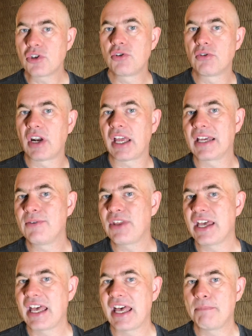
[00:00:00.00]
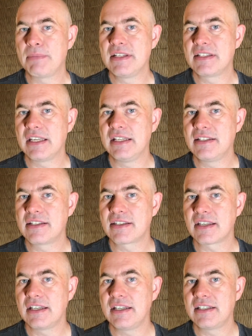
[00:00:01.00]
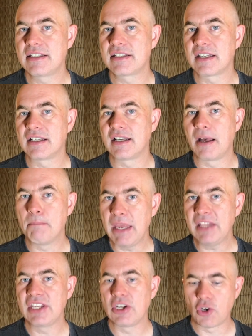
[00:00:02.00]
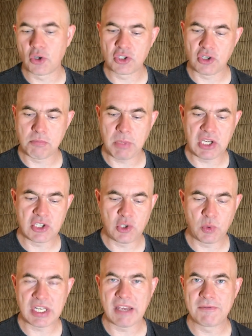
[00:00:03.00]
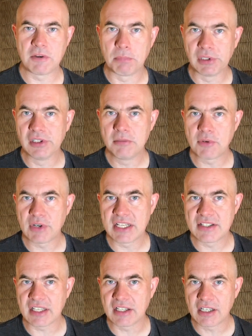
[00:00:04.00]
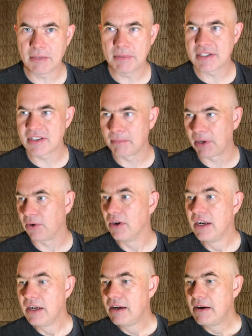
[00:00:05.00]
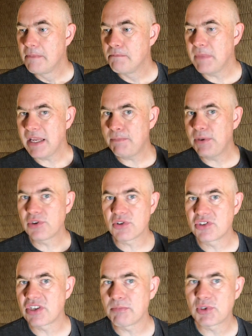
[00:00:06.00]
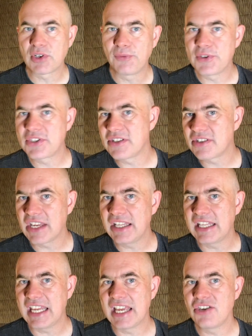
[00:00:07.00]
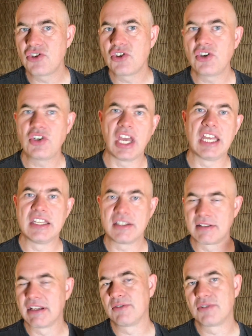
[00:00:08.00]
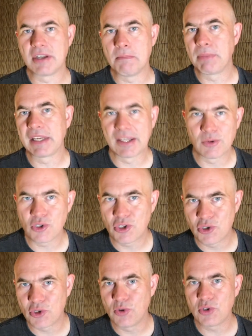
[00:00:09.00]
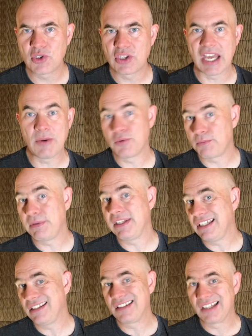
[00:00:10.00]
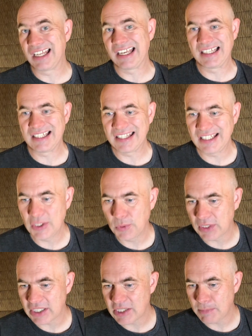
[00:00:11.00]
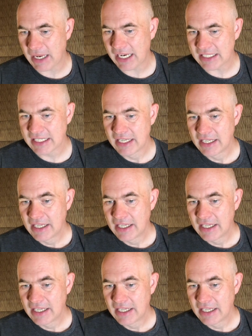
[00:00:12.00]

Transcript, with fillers: sure how that happens inside uh, a methane oxygen, because you would have to polymerize the carbon somehow. Maybe there's some surface inside the engine and it's now dumping out soot. That would be the kind of thing you would expect.